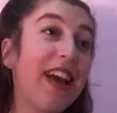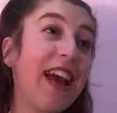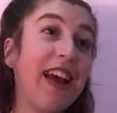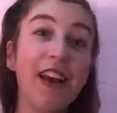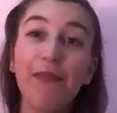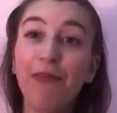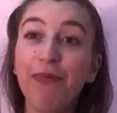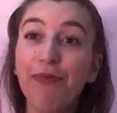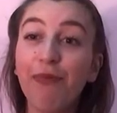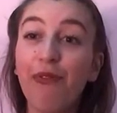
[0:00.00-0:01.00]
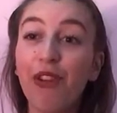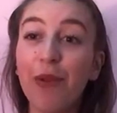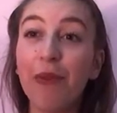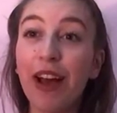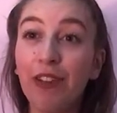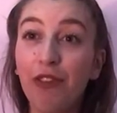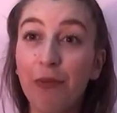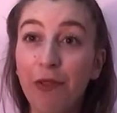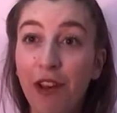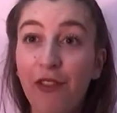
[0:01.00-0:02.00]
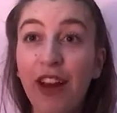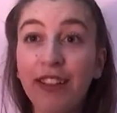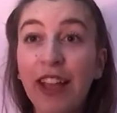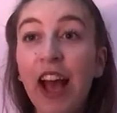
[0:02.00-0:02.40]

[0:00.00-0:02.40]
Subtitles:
from Andrew Bravel.